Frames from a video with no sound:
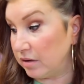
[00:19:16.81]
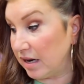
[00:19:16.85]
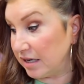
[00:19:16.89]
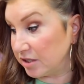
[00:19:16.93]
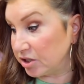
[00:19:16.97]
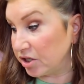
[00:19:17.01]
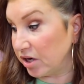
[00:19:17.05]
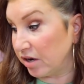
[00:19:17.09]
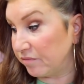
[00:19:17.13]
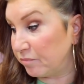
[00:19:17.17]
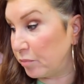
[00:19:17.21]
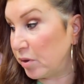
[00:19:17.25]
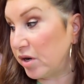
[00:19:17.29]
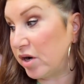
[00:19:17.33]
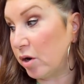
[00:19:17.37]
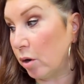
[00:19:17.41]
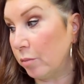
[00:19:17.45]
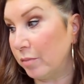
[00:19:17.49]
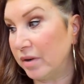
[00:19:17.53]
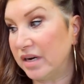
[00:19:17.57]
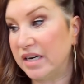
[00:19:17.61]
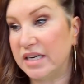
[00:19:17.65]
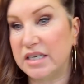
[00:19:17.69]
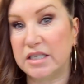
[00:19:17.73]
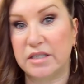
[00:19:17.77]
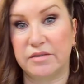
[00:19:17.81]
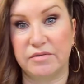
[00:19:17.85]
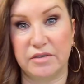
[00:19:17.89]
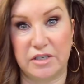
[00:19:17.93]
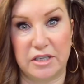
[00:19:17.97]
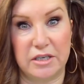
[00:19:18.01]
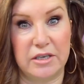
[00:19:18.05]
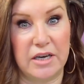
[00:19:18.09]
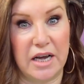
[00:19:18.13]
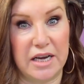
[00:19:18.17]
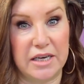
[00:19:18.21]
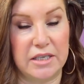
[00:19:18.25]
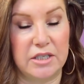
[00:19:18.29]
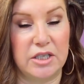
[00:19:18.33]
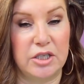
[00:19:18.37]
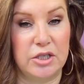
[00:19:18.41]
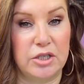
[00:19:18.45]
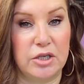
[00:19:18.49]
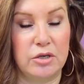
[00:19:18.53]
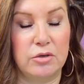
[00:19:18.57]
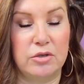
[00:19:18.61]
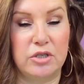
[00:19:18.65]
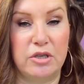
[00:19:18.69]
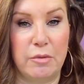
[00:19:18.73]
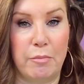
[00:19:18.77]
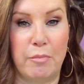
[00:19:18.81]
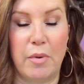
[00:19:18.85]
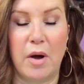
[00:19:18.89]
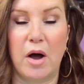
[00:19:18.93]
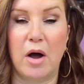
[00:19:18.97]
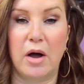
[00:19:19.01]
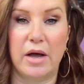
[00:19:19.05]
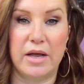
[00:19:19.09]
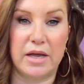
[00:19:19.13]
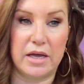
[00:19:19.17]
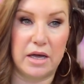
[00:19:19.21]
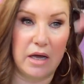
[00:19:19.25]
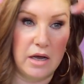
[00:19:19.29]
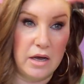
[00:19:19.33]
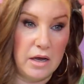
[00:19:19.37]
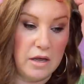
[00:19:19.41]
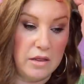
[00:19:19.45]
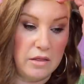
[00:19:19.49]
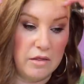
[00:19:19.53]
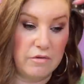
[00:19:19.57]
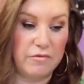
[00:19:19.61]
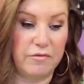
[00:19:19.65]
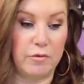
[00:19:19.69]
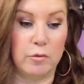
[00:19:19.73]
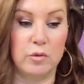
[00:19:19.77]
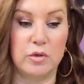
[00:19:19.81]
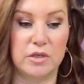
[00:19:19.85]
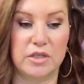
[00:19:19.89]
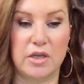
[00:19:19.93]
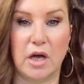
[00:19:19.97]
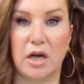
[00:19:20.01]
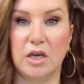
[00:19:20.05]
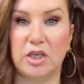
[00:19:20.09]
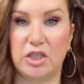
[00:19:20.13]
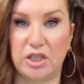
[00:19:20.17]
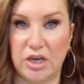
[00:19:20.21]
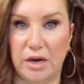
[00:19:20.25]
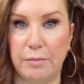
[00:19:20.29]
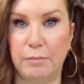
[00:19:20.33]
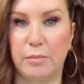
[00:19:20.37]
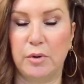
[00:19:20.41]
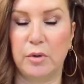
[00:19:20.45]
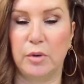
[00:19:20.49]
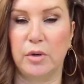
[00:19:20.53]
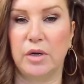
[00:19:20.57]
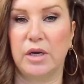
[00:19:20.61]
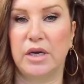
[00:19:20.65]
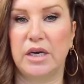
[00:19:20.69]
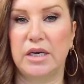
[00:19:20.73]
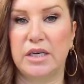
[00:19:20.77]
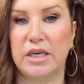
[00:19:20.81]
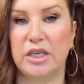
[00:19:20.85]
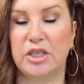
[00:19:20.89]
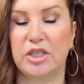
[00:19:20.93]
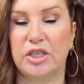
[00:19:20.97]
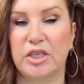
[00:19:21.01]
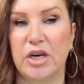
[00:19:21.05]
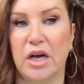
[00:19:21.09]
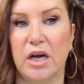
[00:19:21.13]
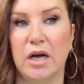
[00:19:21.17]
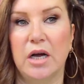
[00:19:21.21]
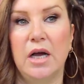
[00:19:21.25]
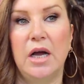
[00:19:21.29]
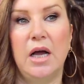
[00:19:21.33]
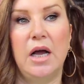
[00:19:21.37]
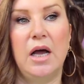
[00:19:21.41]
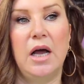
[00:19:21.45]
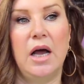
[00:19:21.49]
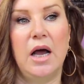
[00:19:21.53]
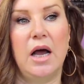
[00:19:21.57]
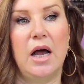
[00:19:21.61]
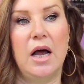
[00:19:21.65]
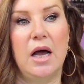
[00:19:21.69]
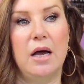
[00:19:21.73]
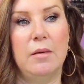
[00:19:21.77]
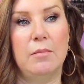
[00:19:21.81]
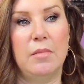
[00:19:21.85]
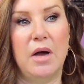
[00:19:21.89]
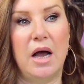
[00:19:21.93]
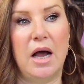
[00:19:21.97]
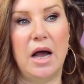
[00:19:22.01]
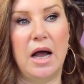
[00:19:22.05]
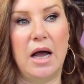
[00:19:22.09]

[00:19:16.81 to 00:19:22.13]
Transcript: actually I put it on my list for today to do to buy the full size shampoo and conditioner um,